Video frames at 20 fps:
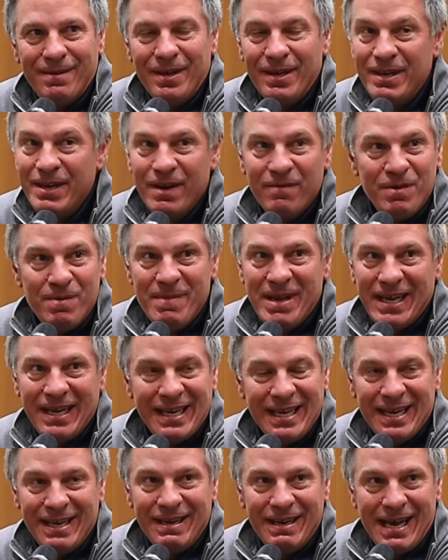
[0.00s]
I'd never
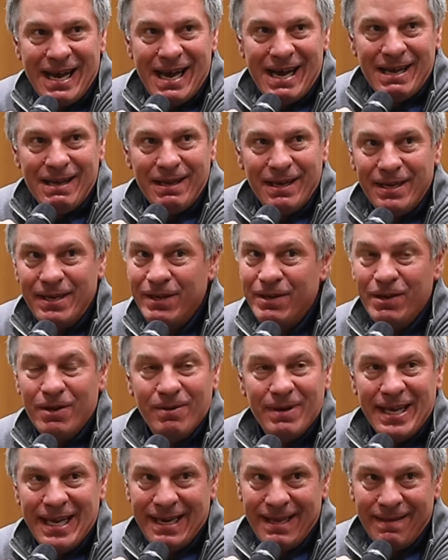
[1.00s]
met Ken Dye. I didn't
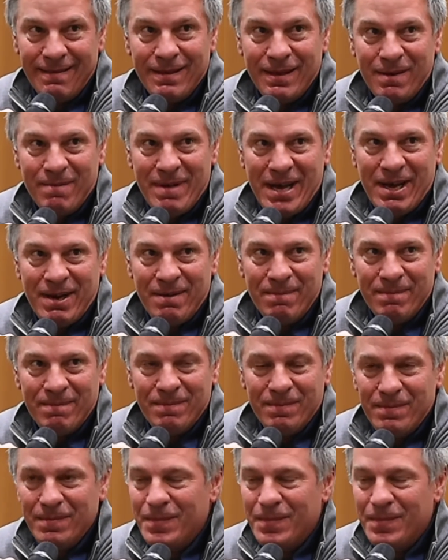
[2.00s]
know anything about